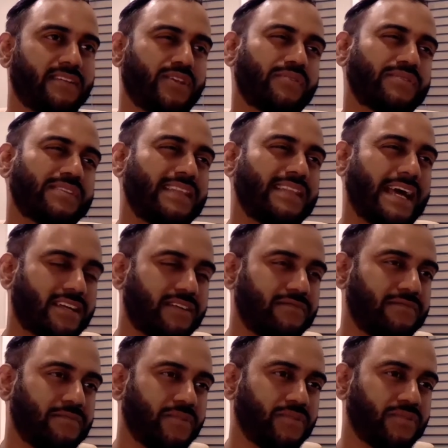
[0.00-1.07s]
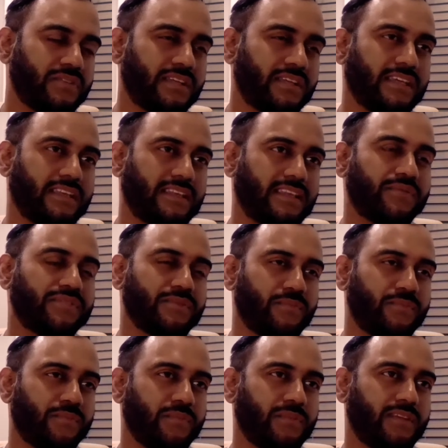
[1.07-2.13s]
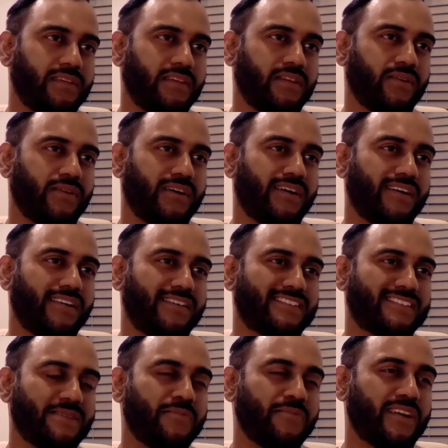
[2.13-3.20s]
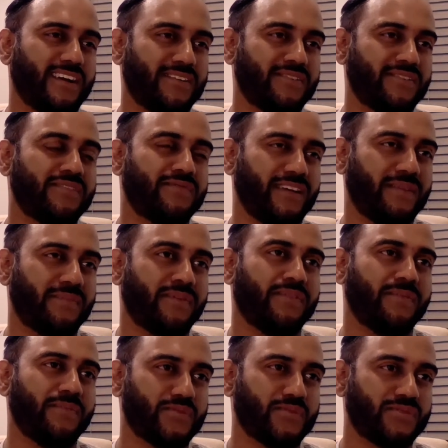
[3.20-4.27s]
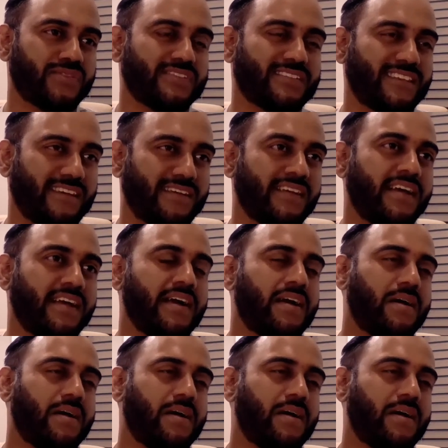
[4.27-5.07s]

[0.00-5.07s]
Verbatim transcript: So that was a lack of emotion. Like, that was somewhat underdeveloped on the emotional scale.